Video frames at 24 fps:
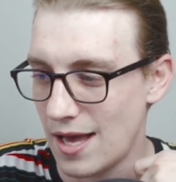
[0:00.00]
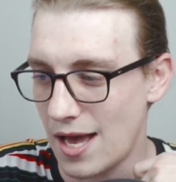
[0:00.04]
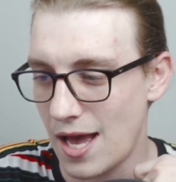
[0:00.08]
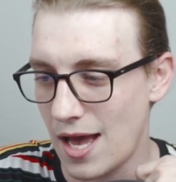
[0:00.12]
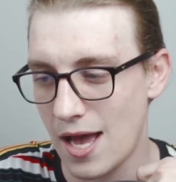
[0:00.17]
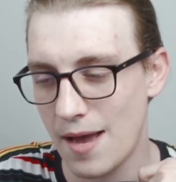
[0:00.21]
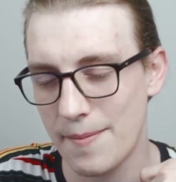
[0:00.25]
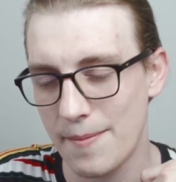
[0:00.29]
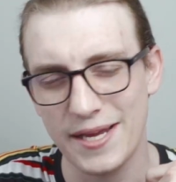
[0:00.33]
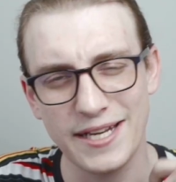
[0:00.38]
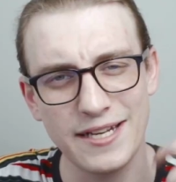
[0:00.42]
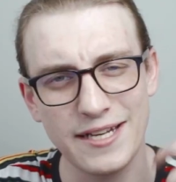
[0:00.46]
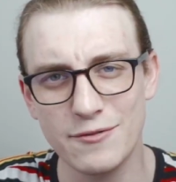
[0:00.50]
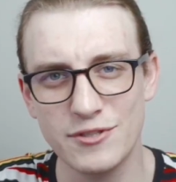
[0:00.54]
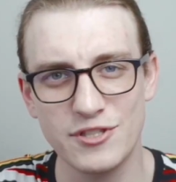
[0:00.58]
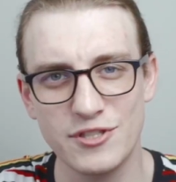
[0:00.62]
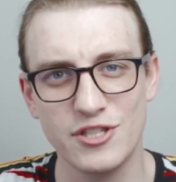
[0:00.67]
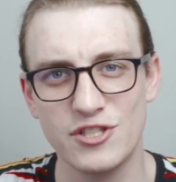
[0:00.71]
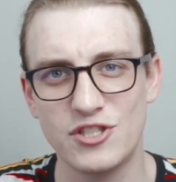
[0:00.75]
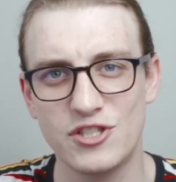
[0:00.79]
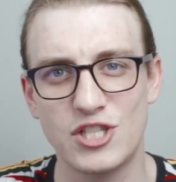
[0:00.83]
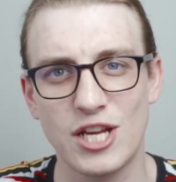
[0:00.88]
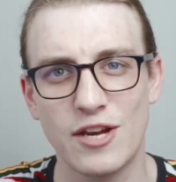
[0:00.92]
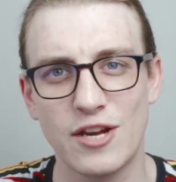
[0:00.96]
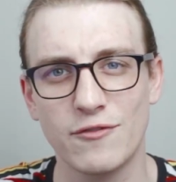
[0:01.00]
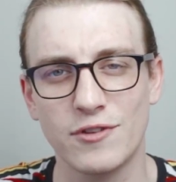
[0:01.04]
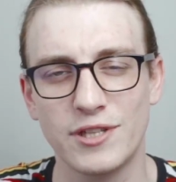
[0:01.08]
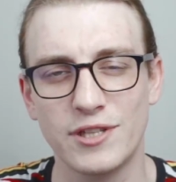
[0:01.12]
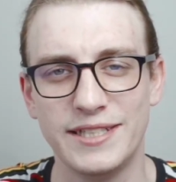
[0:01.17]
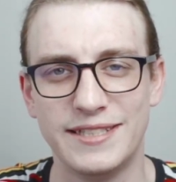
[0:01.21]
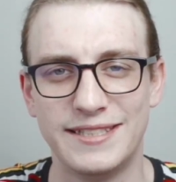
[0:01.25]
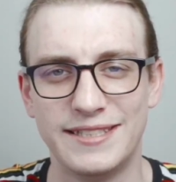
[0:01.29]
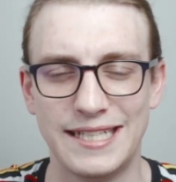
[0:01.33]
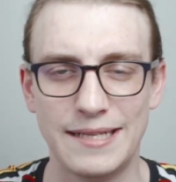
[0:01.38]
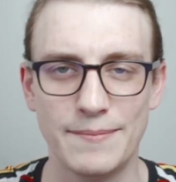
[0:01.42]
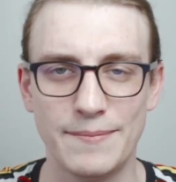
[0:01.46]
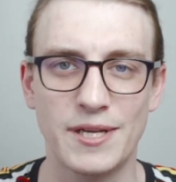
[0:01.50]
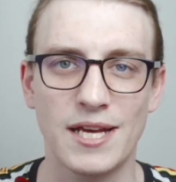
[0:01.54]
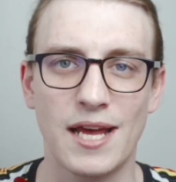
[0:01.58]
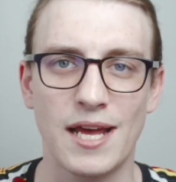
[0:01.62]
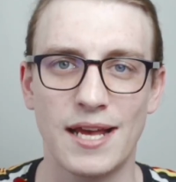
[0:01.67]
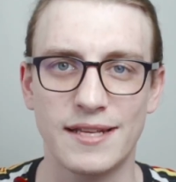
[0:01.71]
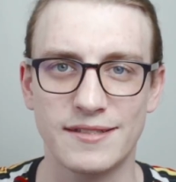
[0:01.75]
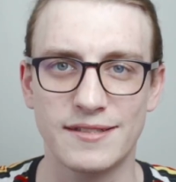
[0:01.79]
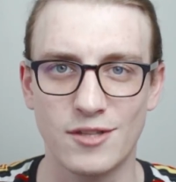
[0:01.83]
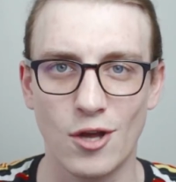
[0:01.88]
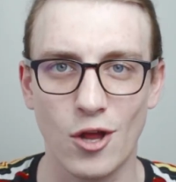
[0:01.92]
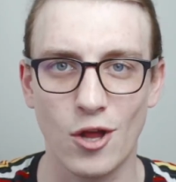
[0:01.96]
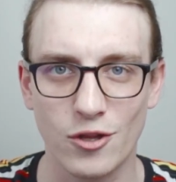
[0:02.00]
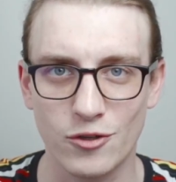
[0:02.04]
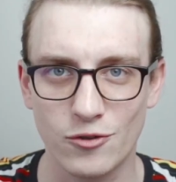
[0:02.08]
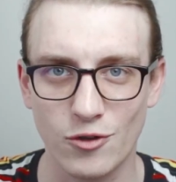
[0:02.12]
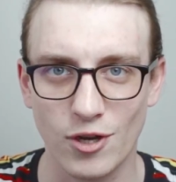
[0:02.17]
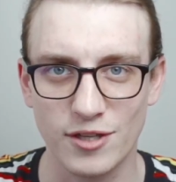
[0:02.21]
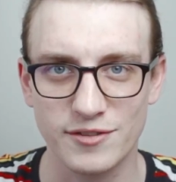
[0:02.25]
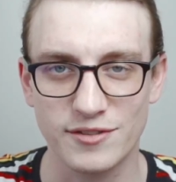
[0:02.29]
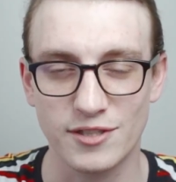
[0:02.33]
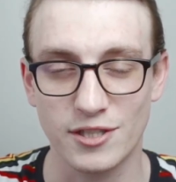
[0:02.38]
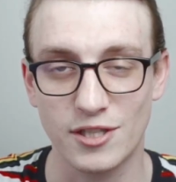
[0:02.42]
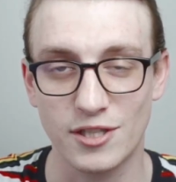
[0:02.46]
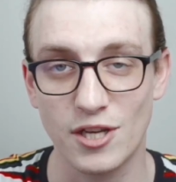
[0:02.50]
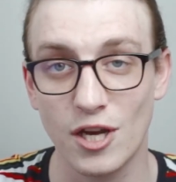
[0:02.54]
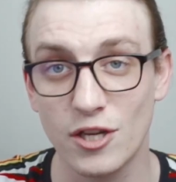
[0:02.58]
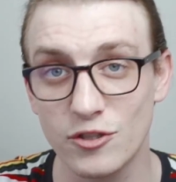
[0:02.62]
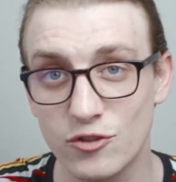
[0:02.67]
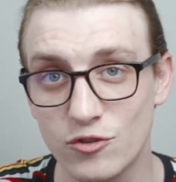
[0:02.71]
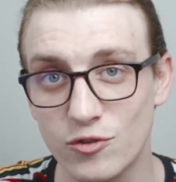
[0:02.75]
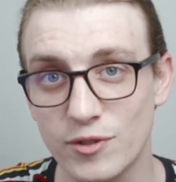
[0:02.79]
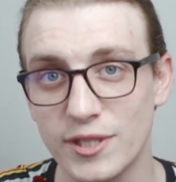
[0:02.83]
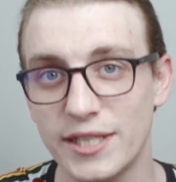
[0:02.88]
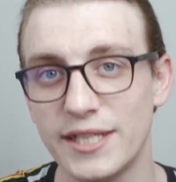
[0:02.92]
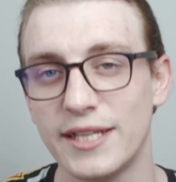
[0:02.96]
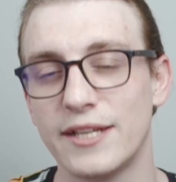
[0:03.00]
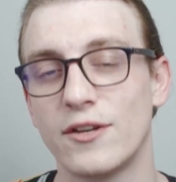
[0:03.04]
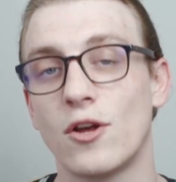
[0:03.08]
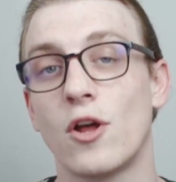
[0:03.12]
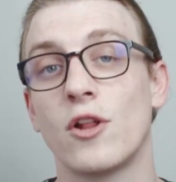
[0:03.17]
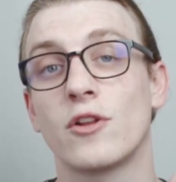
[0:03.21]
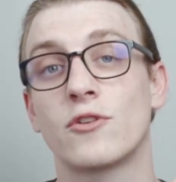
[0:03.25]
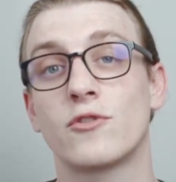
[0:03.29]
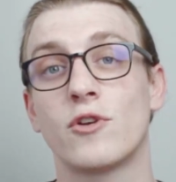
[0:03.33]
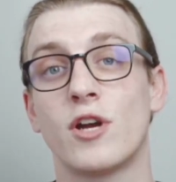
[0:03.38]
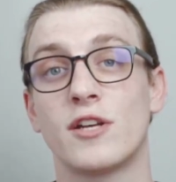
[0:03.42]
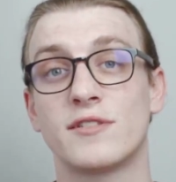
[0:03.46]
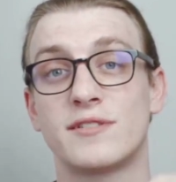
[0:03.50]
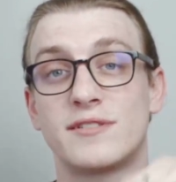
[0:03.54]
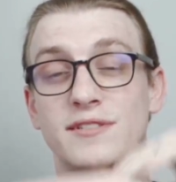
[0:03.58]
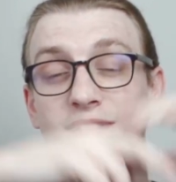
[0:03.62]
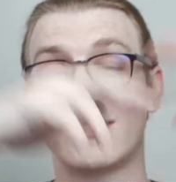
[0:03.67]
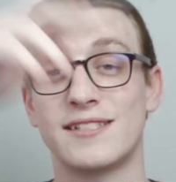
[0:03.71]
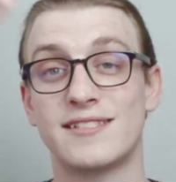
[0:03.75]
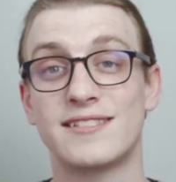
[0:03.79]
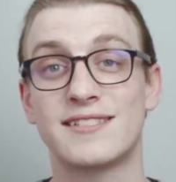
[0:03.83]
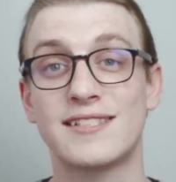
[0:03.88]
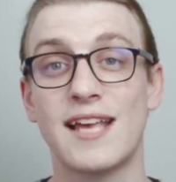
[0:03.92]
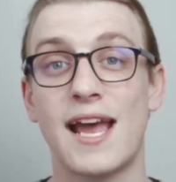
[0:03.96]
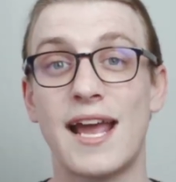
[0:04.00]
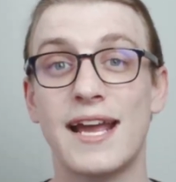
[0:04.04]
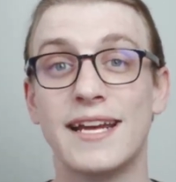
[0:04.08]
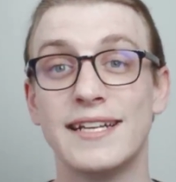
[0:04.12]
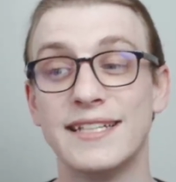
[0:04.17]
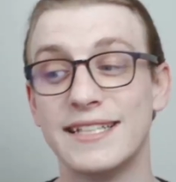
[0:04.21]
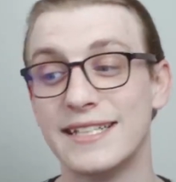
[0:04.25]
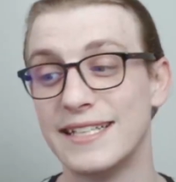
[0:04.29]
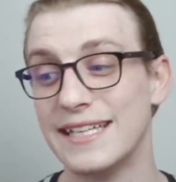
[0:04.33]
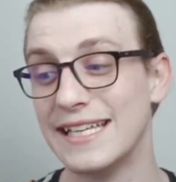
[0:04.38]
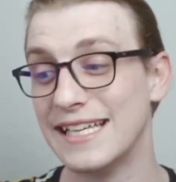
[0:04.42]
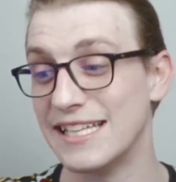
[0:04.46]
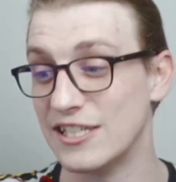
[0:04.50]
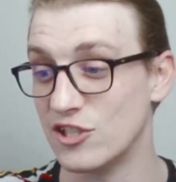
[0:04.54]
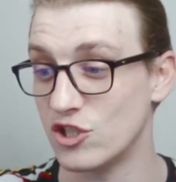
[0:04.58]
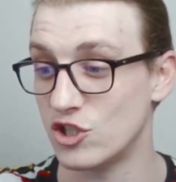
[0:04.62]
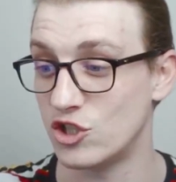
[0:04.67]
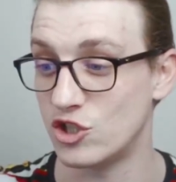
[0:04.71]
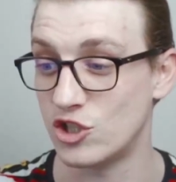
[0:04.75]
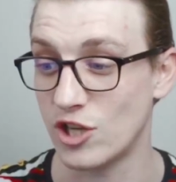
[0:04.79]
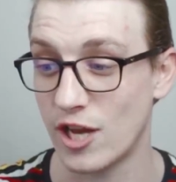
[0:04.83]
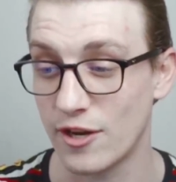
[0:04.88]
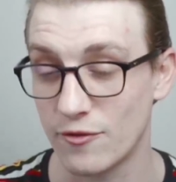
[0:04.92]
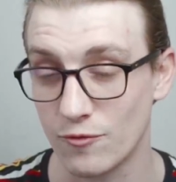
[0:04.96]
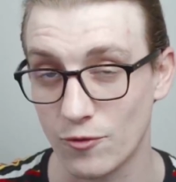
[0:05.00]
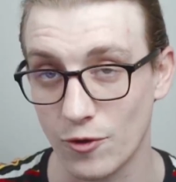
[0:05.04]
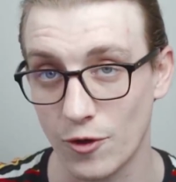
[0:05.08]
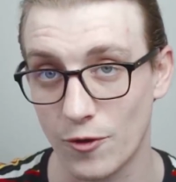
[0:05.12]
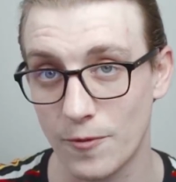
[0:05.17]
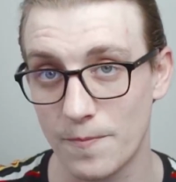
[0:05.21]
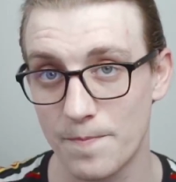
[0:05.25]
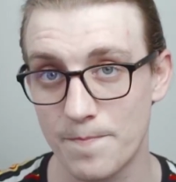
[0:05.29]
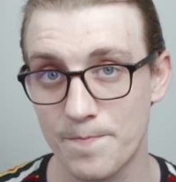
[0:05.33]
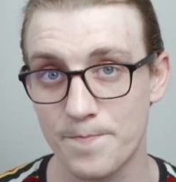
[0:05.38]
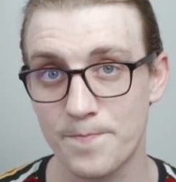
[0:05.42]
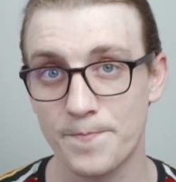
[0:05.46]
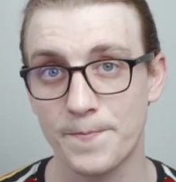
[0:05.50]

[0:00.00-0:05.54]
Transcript: And it was just generally demonized all across the country and all across society in general.